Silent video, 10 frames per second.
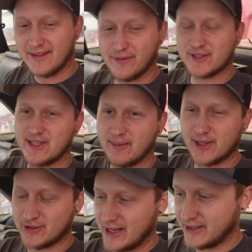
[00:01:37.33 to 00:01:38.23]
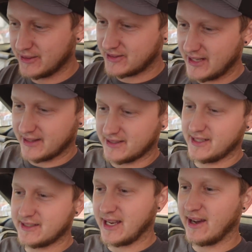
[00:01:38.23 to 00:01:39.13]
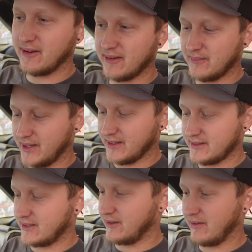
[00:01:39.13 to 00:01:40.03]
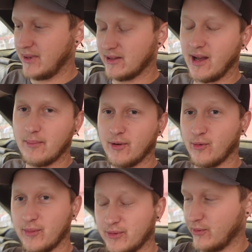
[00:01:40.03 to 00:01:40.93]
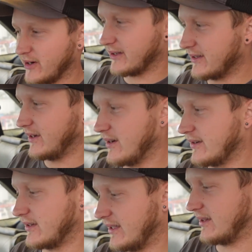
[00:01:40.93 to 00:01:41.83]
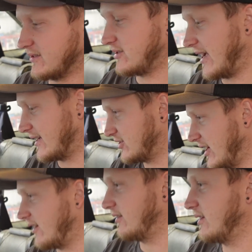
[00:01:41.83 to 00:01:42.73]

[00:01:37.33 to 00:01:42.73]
first thing I'm going to try and do is take the seats out, because that'll give me a lot more room to work in here and get this dash out.